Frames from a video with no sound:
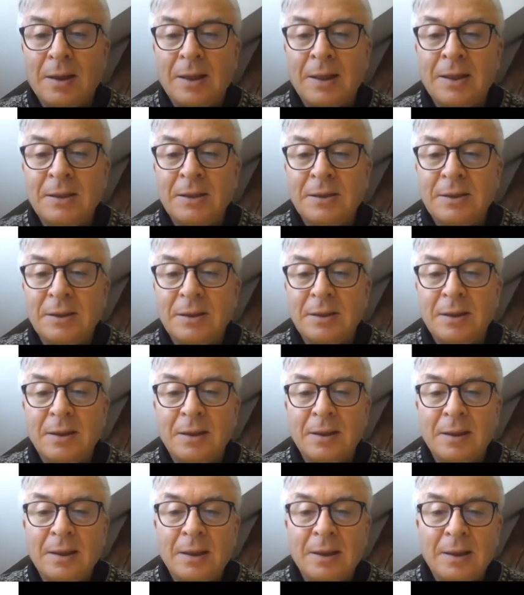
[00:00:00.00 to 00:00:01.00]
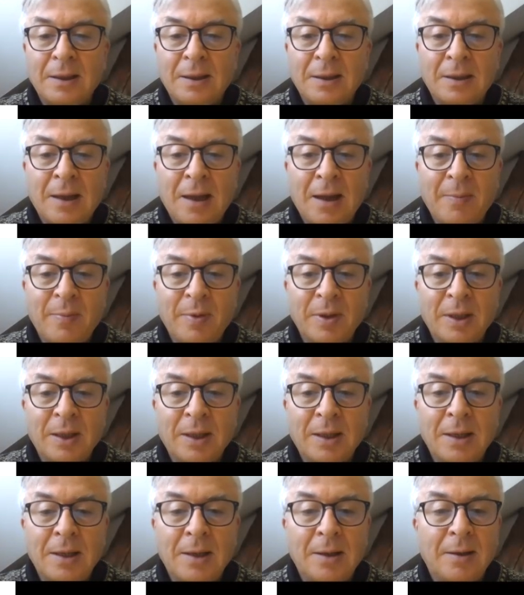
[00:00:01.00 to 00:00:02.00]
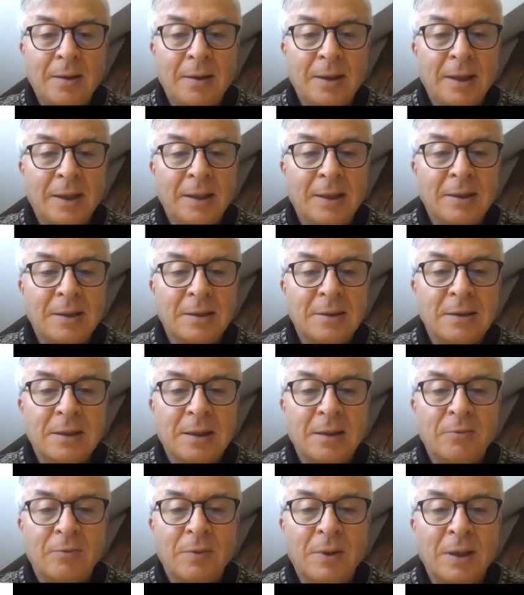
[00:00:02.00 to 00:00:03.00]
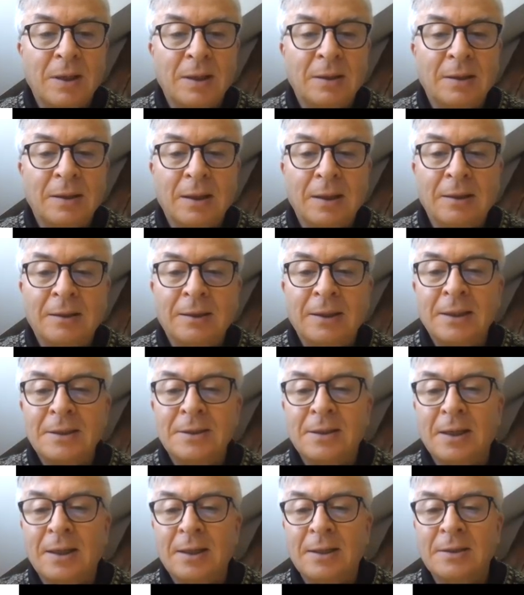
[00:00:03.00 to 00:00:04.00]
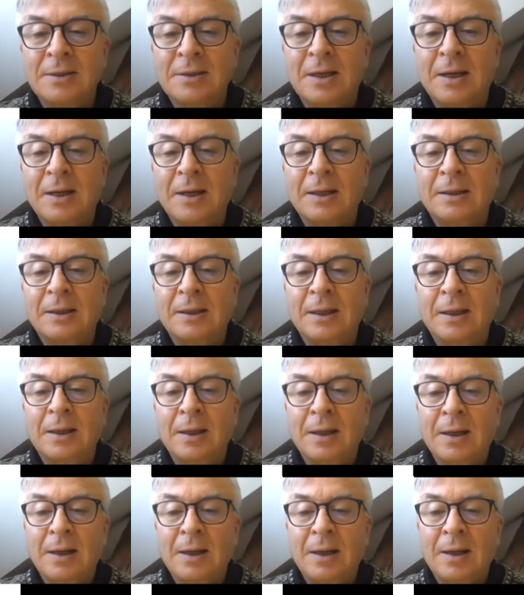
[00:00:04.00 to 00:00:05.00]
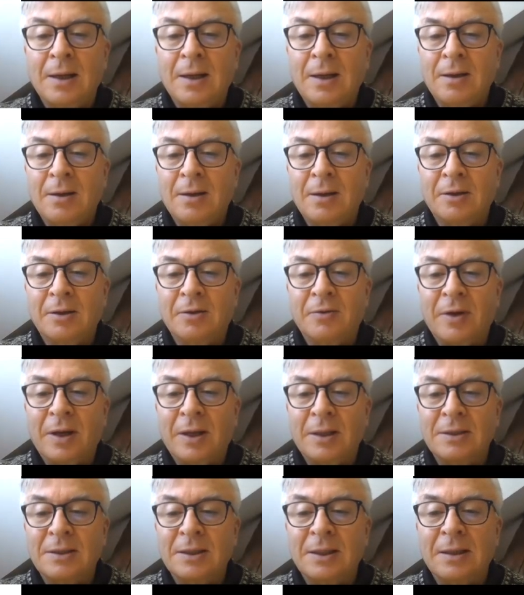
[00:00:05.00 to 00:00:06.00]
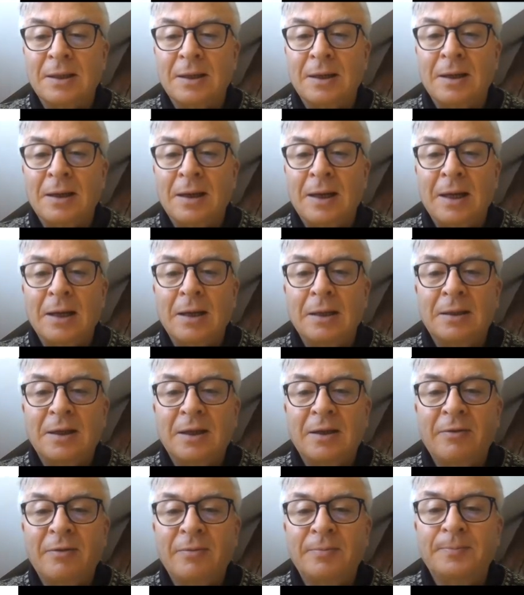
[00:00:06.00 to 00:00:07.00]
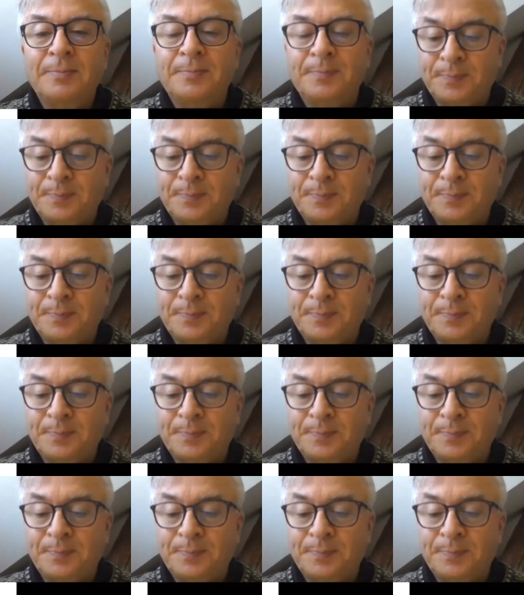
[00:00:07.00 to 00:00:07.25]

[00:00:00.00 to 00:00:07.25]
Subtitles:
is happening here is that test anxiety kind of has a negative